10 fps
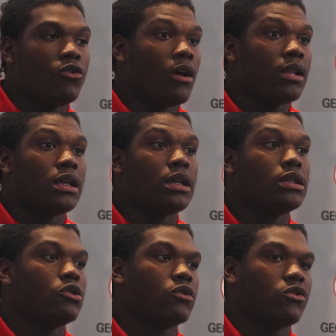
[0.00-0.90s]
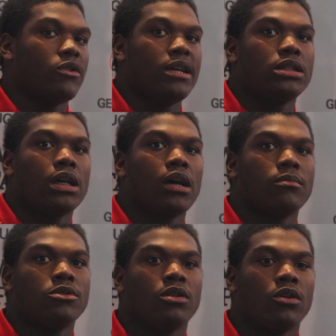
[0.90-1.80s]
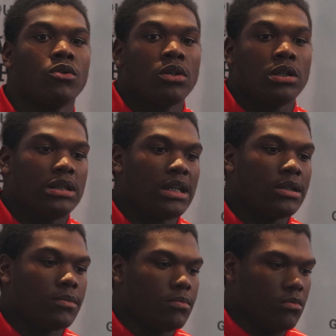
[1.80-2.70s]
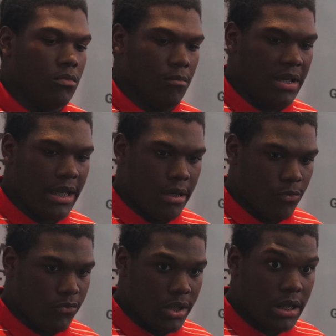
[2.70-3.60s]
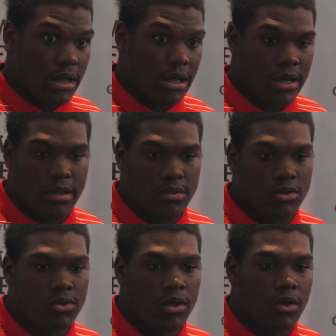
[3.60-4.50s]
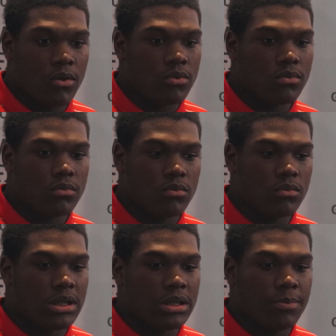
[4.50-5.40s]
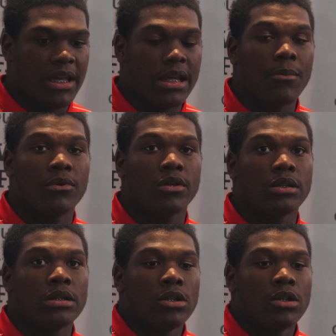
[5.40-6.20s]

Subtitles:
I think he's doing a great job, just being a rookie and, just being able to